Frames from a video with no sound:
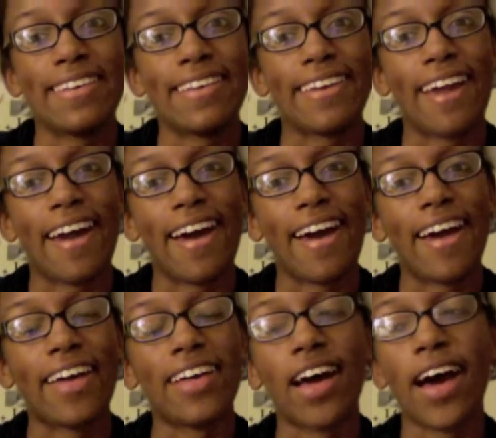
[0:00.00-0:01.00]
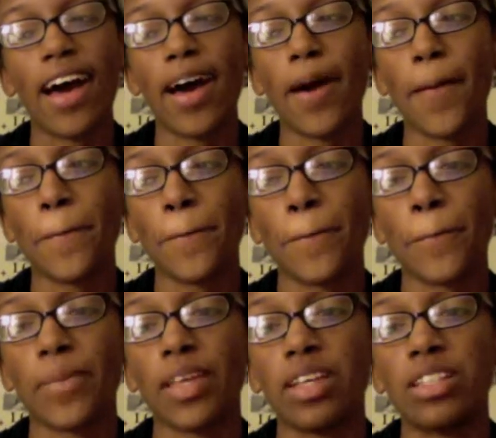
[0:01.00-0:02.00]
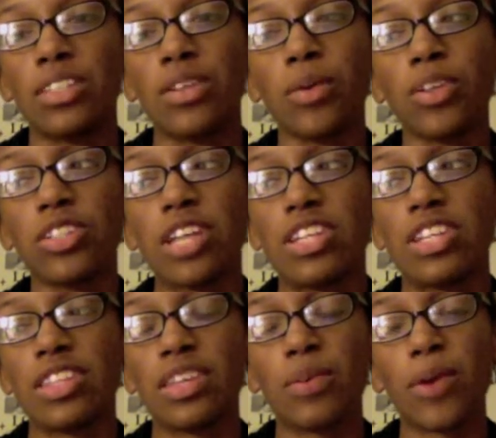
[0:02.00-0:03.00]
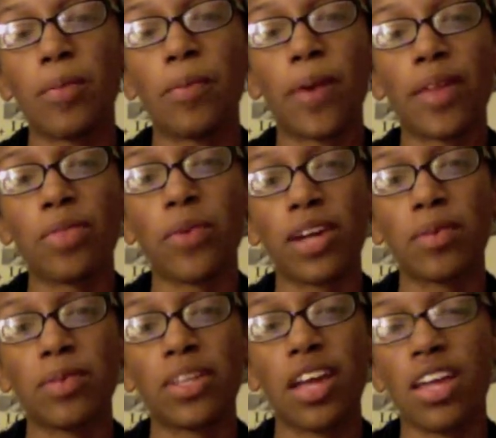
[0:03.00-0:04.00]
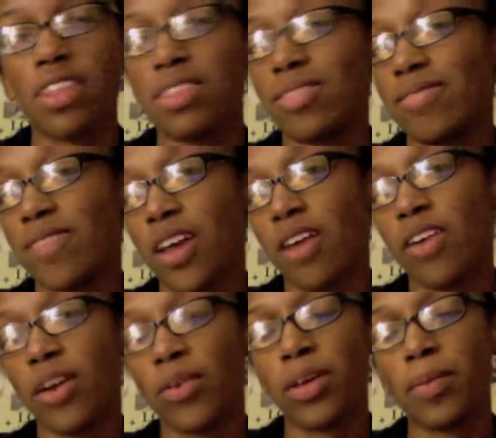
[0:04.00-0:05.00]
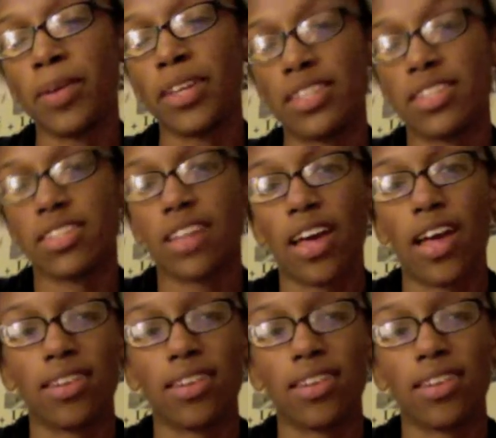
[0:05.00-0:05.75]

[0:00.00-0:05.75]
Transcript: Yeah. Do I want to change anything about the way I communicate? No, not really, because